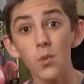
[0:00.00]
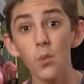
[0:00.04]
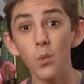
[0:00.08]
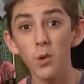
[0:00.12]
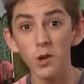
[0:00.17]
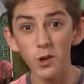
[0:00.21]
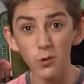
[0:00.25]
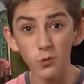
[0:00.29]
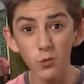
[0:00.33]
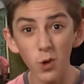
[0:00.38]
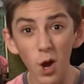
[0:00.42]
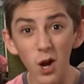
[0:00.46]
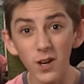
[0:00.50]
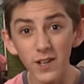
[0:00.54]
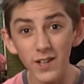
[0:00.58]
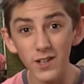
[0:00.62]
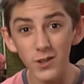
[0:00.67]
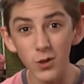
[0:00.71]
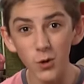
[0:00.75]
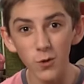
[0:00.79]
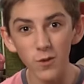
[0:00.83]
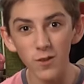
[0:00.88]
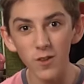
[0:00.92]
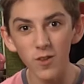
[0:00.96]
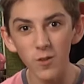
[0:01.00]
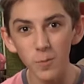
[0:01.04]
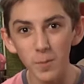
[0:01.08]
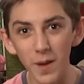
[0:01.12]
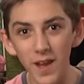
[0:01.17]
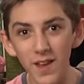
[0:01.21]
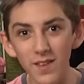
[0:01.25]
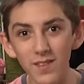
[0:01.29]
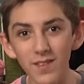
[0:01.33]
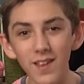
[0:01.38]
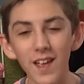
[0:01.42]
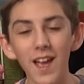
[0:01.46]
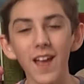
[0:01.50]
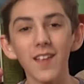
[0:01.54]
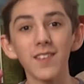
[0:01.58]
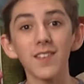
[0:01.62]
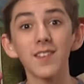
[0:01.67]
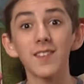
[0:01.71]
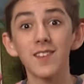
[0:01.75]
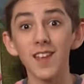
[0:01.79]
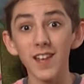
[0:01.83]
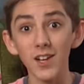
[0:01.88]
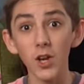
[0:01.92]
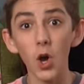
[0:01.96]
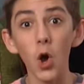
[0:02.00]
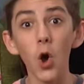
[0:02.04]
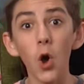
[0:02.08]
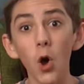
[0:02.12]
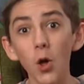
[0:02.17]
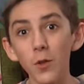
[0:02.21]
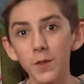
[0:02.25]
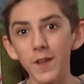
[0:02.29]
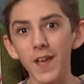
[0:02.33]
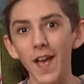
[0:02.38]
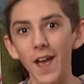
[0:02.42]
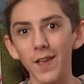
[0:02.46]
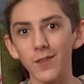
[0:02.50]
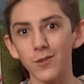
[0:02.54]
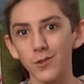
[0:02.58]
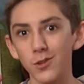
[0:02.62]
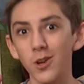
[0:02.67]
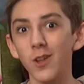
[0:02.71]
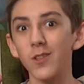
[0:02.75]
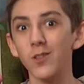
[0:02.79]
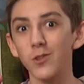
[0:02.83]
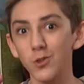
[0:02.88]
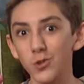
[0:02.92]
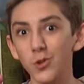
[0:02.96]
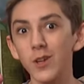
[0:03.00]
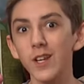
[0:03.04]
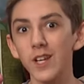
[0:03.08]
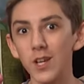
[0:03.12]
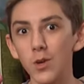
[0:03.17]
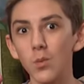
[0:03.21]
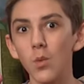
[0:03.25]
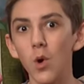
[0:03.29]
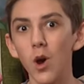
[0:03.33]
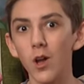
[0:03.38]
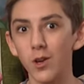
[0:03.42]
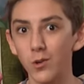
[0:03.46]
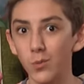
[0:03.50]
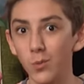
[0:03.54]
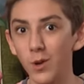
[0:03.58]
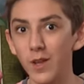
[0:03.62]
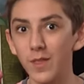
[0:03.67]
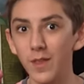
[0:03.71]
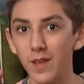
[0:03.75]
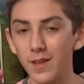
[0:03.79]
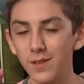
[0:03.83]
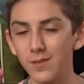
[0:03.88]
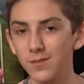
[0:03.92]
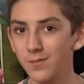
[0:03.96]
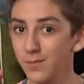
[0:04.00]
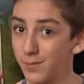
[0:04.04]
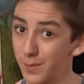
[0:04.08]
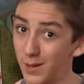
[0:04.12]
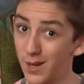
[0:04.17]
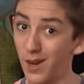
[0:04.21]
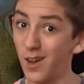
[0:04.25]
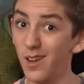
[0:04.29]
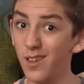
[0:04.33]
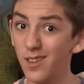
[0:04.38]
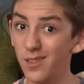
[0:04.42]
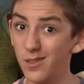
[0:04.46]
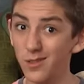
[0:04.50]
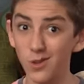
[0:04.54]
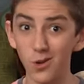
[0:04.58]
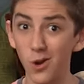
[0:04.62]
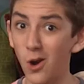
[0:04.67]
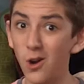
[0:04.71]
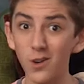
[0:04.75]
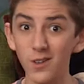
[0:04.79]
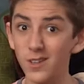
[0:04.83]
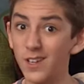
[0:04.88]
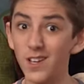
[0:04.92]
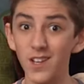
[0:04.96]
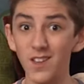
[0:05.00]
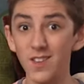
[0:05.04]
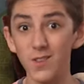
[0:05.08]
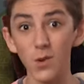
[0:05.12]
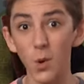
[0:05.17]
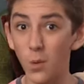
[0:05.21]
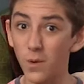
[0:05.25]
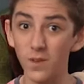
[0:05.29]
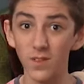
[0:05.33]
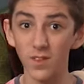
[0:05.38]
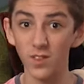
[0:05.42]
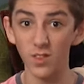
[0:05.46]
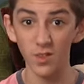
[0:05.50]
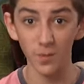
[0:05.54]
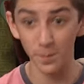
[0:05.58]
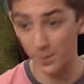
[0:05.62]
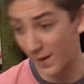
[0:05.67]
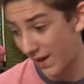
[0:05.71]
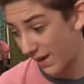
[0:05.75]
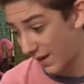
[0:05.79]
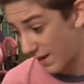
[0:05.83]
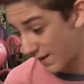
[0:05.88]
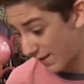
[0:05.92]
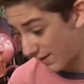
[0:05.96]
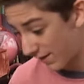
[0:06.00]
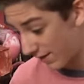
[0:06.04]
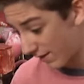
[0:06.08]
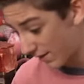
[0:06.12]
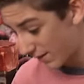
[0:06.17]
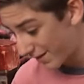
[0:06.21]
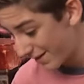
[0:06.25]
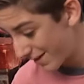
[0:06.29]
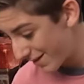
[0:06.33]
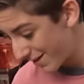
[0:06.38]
When a rocket goes to space, it has to take all the astronauts' drinking water with it, because there aren't any stores in space.